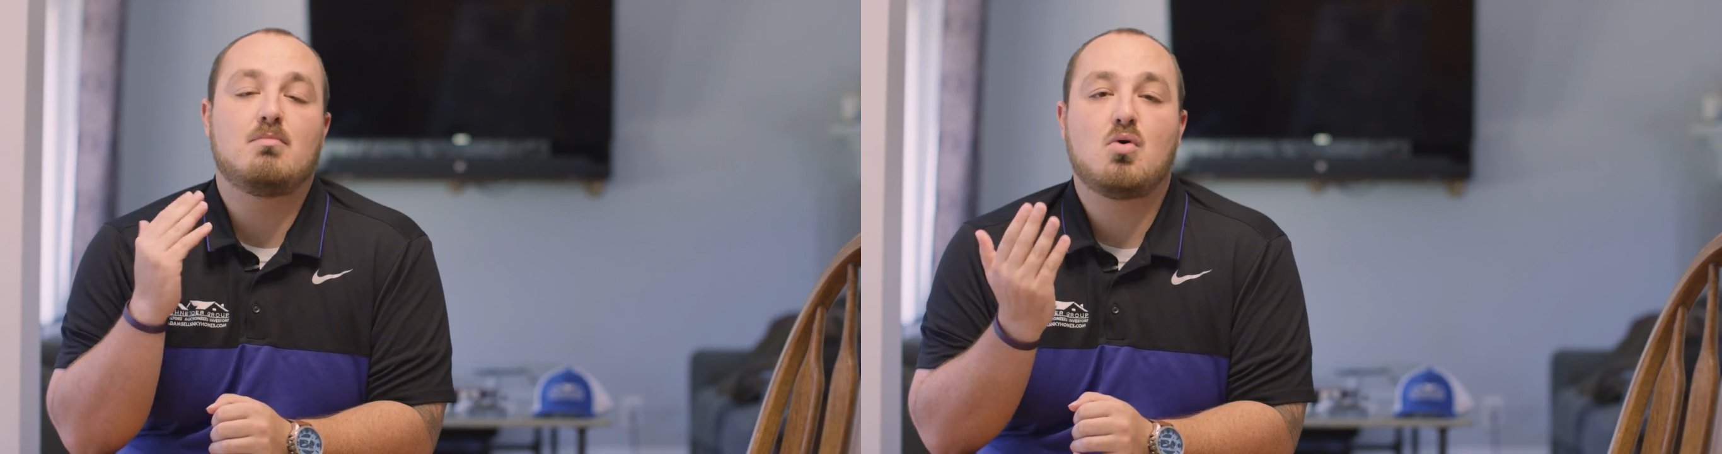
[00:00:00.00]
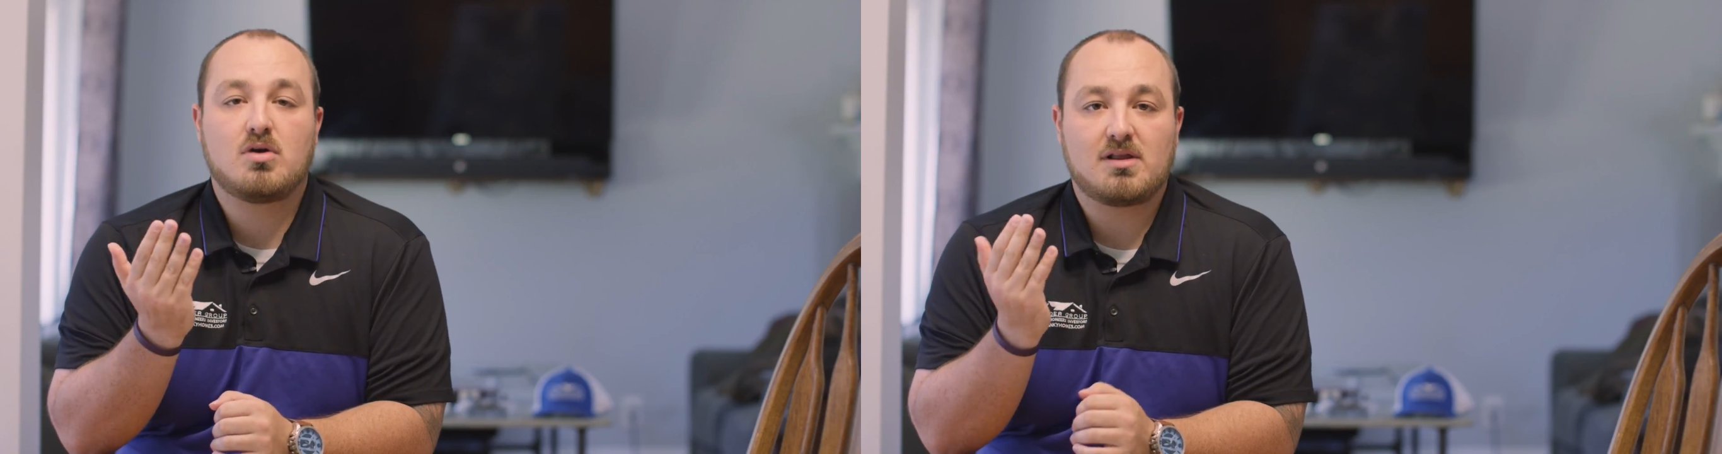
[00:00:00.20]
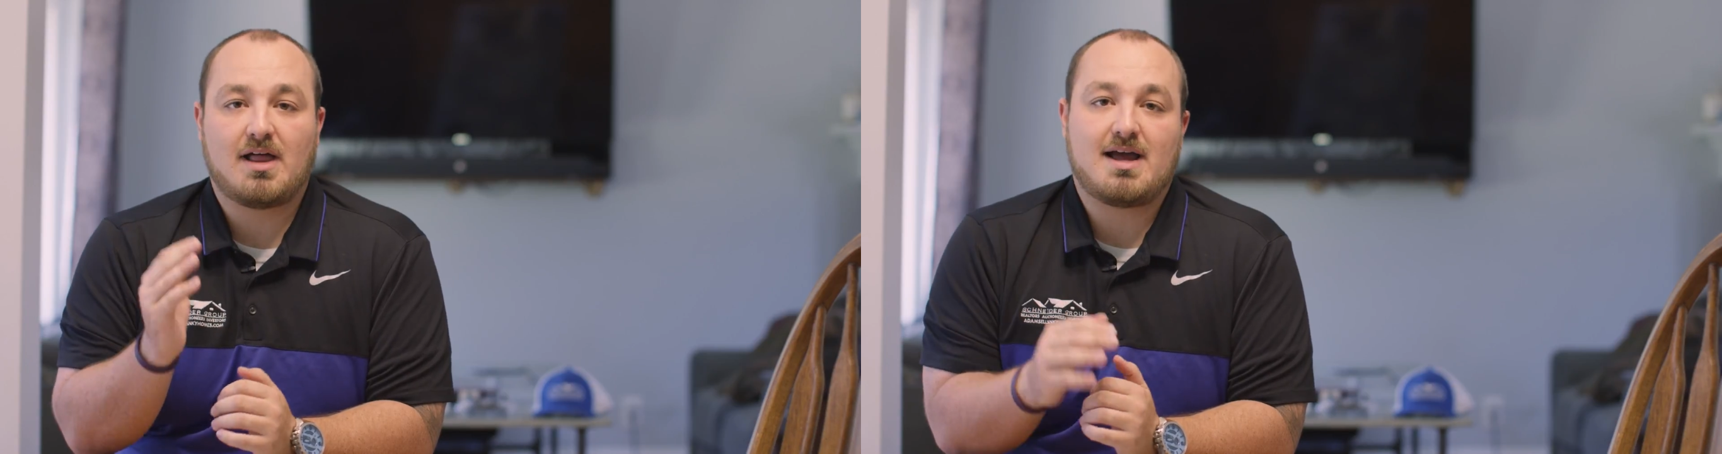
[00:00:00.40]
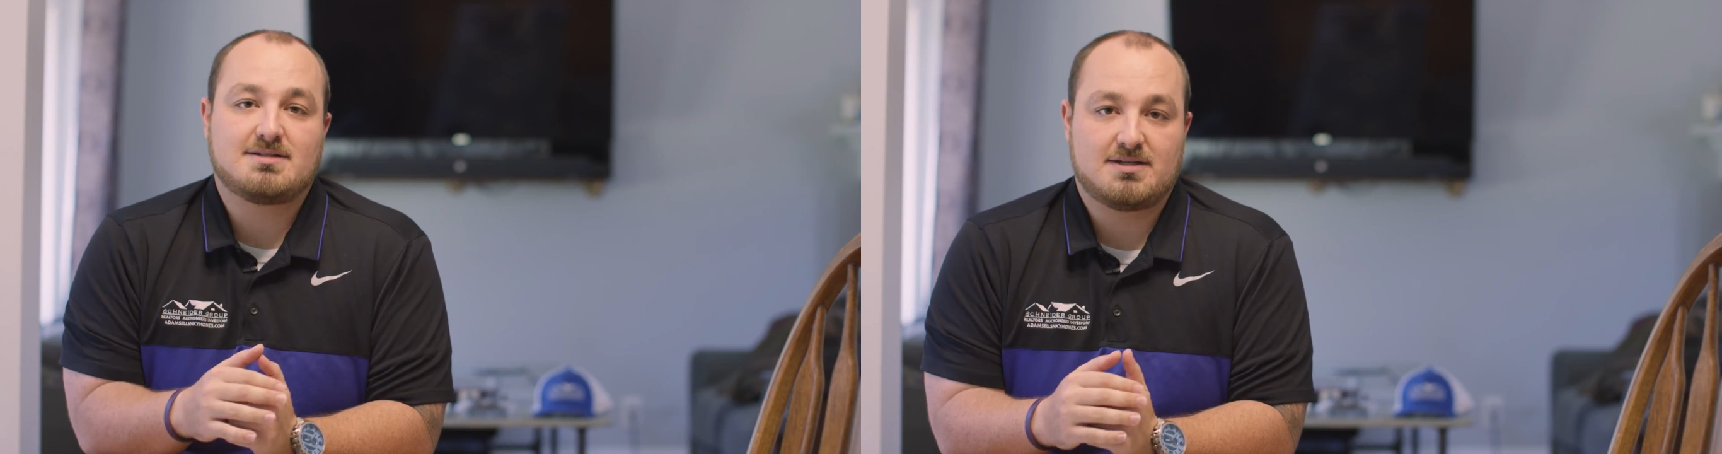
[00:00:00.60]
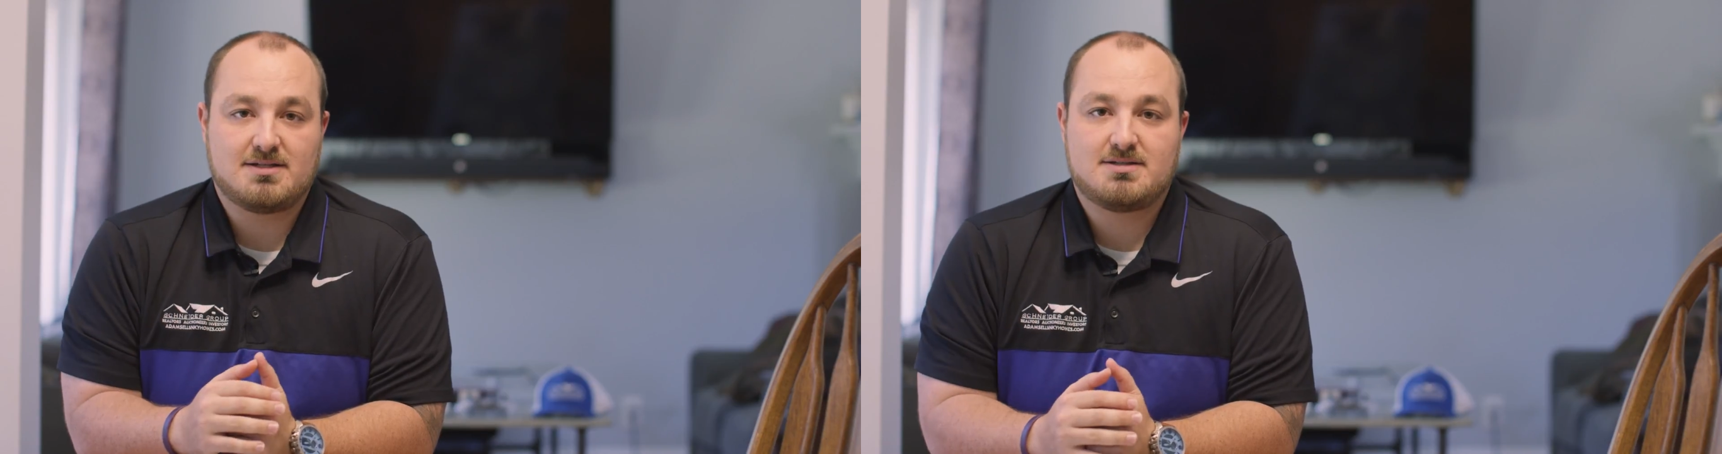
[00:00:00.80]
more
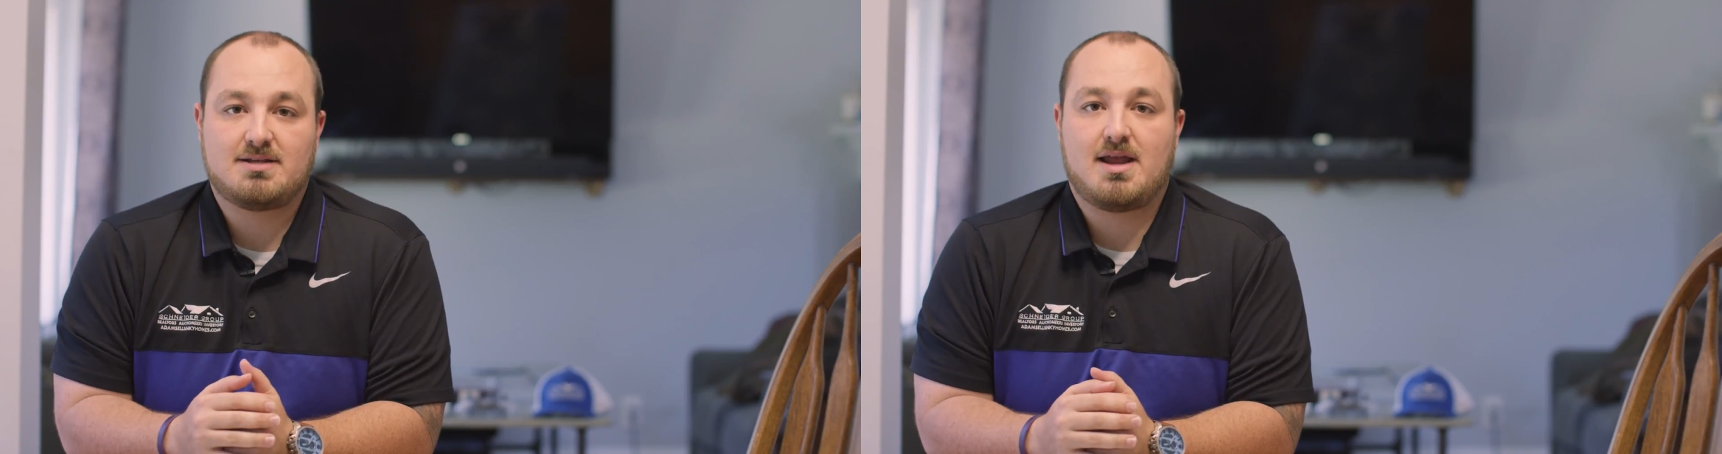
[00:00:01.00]
classes